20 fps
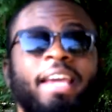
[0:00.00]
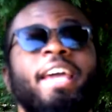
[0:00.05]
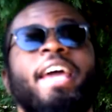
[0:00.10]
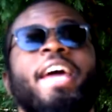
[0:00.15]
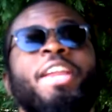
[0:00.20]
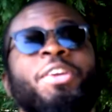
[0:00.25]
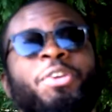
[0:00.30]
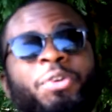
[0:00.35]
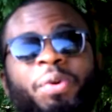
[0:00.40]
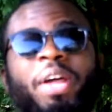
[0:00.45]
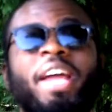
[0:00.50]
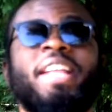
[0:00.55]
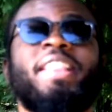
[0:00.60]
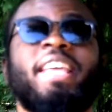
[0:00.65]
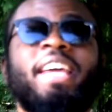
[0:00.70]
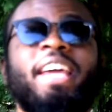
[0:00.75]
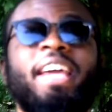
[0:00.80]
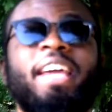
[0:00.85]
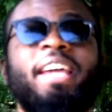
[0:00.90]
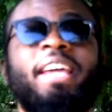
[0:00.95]
and do their
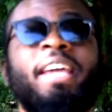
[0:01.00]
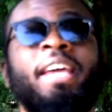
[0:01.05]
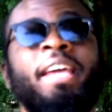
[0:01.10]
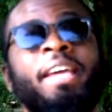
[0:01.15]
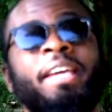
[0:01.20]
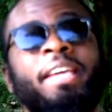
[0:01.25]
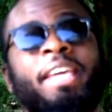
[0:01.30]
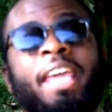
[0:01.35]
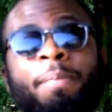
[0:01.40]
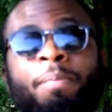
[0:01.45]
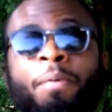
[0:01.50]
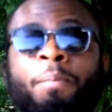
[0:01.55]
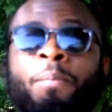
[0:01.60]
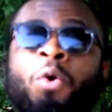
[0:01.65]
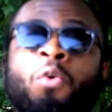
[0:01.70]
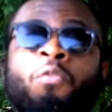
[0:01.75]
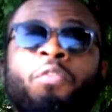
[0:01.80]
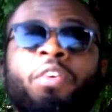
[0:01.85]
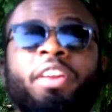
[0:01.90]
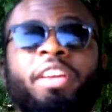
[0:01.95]
thing, keep them
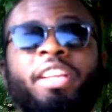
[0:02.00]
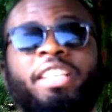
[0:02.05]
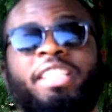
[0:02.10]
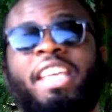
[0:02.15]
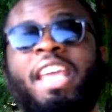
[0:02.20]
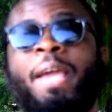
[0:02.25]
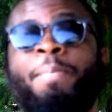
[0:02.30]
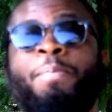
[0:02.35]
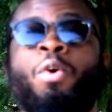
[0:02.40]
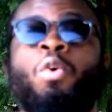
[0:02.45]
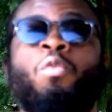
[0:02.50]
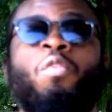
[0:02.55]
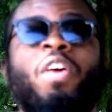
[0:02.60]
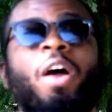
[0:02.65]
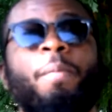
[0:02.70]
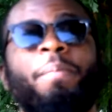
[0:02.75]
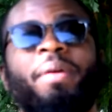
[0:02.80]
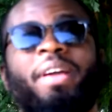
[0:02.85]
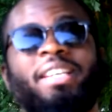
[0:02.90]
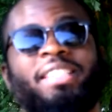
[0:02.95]
moving, and just keep you
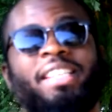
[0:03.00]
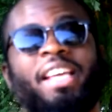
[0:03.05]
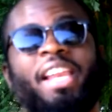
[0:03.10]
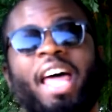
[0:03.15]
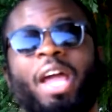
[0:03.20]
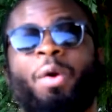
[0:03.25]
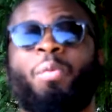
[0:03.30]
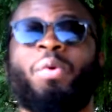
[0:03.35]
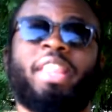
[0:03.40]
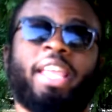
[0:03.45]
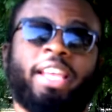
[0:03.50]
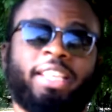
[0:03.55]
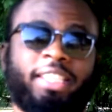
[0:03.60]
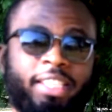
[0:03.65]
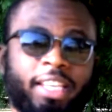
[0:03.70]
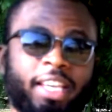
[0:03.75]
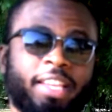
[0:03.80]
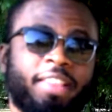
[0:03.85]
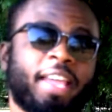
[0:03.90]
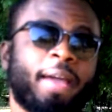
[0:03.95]
around because they like what they
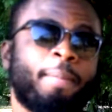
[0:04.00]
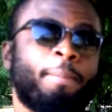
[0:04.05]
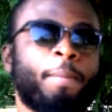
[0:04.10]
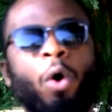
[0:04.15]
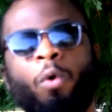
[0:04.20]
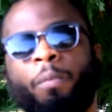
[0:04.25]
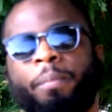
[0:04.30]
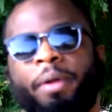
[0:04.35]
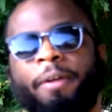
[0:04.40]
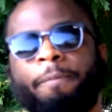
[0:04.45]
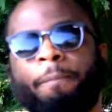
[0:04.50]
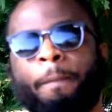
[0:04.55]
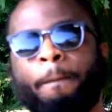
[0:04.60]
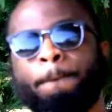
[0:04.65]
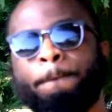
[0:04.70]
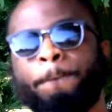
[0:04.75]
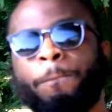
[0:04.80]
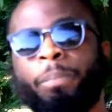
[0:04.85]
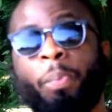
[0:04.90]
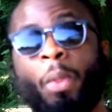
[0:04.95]
see at that moment.
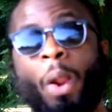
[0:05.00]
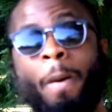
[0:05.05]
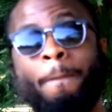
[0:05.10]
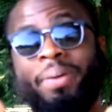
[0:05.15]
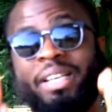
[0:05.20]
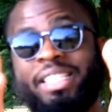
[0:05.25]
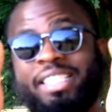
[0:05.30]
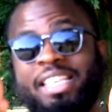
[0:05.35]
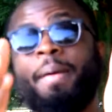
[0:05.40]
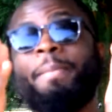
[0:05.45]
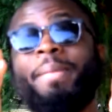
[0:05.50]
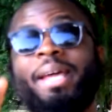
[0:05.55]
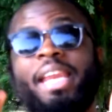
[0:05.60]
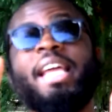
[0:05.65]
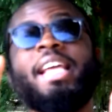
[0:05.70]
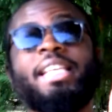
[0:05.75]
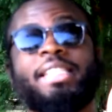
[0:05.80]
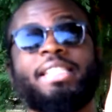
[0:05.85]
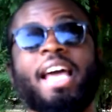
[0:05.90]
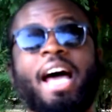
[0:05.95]
But some of
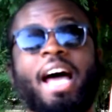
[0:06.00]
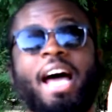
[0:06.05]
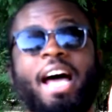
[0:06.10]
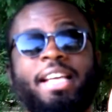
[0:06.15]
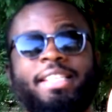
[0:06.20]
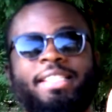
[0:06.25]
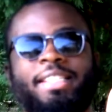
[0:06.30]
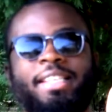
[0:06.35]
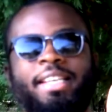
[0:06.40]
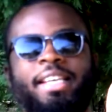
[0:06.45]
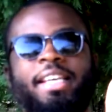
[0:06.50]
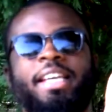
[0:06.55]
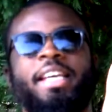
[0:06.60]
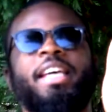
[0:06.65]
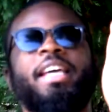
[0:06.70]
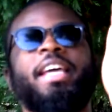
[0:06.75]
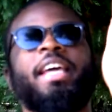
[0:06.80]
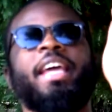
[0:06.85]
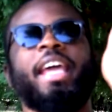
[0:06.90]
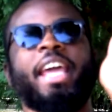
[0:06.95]
these guys,
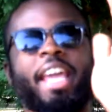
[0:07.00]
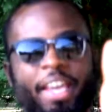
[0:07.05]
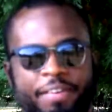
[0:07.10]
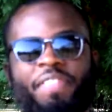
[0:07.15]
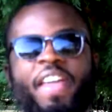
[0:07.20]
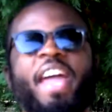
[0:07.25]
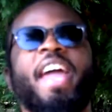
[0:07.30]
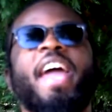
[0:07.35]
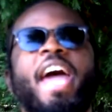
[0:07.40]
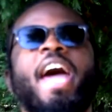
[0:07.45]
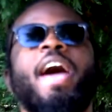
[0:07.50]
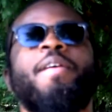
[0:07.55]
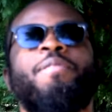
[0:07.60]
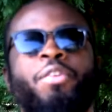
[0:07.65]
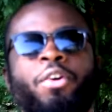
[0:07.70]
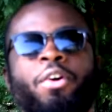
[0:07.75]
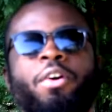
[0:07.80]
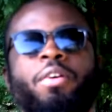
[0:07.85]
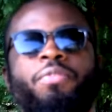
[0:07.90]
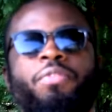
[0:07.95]
if they have
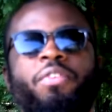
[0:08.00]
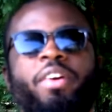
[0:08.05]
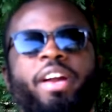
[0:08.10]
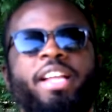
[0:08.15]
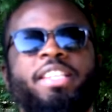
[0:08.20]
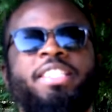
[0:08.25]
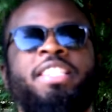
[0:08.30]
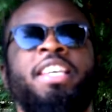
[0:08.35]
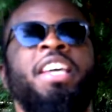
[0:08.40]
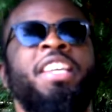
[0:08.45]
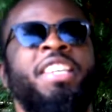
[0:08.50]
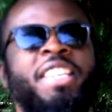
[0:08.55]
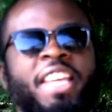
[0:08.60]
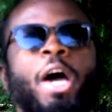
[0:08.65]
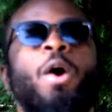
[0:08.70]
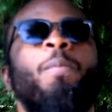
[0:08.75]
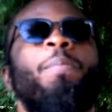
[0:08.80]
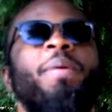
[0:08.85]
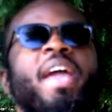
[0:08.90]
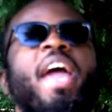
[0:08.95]
girlfriends,
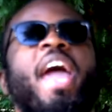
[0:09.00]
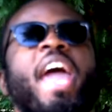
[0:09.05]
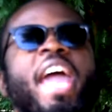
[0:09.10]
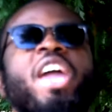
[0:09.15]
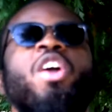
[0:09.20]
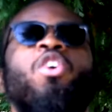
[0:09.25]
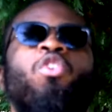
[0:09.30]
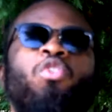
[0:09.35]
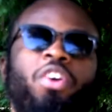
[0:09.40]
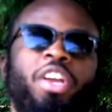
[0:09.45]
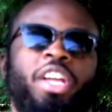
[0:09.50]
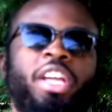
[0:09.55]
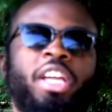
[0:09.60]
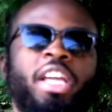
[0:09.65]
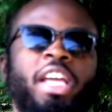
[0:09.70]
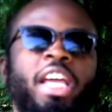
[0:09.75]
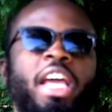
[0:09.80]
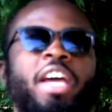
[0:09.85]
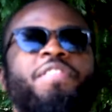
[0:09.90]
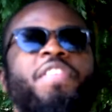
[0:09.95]
they'll be angry
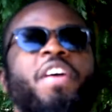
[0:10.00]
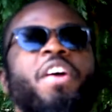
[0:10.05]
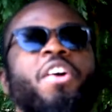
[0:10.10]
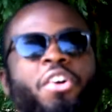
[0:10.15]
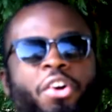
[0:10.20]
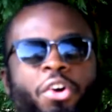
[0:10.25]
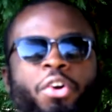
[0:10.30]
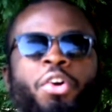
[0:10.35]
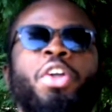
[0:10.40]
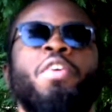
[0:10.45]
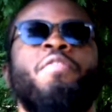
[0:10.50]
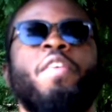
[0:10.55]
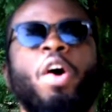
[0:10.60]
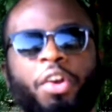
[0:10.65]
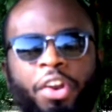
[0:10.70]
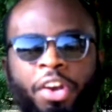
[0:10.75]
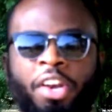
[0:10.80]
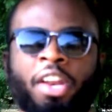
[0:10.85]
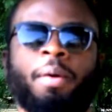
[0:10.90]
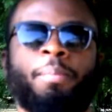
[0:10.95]
if their girl give
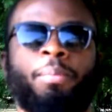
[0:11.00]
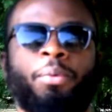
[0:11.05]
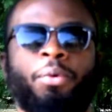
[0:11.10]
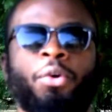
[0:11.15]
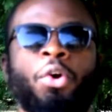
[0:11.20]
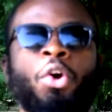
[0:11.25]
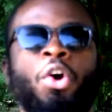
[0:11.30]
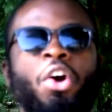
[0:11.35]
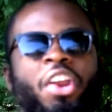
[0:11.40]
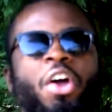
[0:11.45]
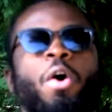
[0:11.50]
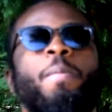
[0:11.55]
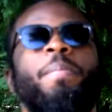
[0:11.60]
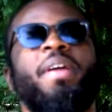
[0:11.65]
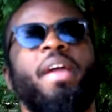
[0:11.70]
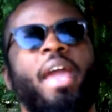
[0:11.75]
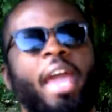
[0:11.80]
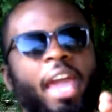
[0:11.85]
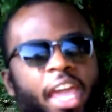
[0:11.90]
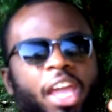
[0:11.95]
out a number. But they'll
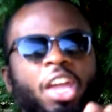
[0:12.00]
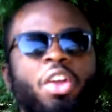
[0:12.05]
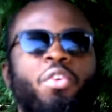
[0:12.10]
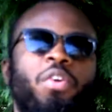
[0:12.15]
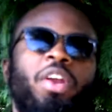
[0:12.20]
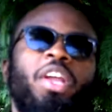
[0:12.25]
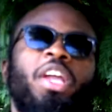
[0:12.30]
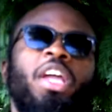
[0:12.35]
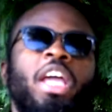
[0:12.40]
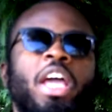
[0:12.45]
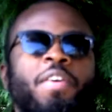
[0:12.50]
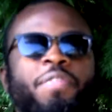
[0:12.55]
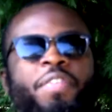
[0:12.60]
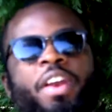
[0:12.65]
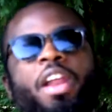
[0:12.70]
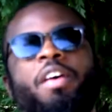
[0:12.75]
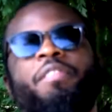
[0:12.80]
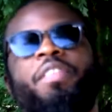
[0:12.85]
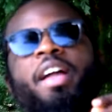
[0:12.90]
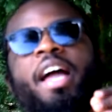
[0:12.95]
be angry if
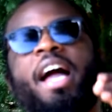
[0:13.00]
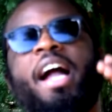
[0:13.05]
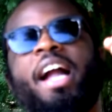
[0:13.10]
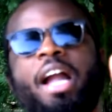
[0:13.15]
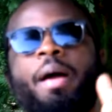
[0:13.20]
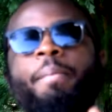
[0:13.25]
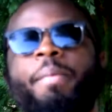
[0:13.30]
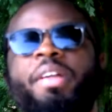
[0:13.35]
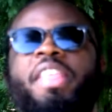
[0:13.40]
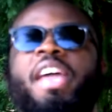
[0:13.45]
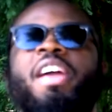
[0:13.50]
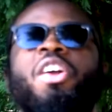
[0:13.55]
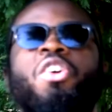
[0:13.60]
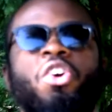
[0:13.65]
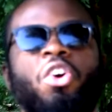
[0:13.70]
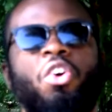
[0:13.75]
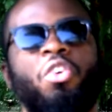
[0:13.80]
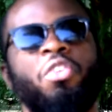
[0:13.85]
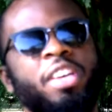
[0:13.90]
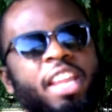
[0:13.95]
another guy come at their
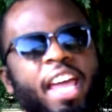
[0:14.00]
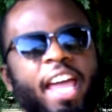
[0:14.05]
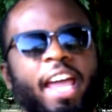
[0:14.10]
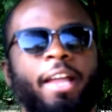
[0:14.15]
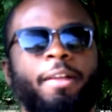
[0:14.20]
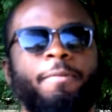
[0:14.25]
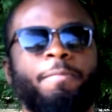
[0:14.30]
girl neck